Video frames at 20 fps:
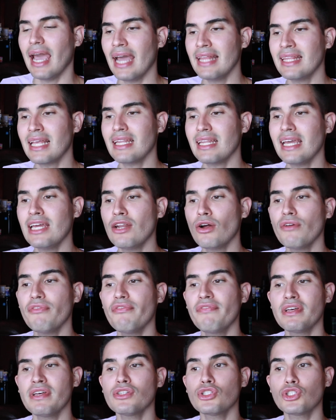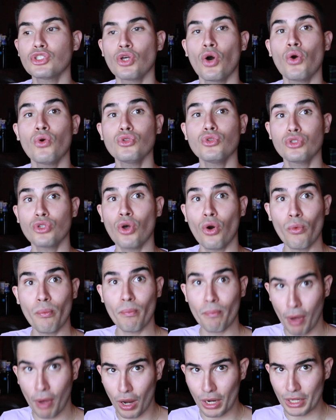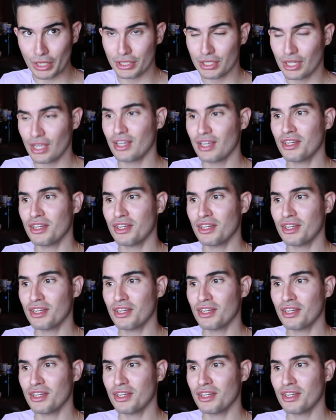And that it all feels so, so polished.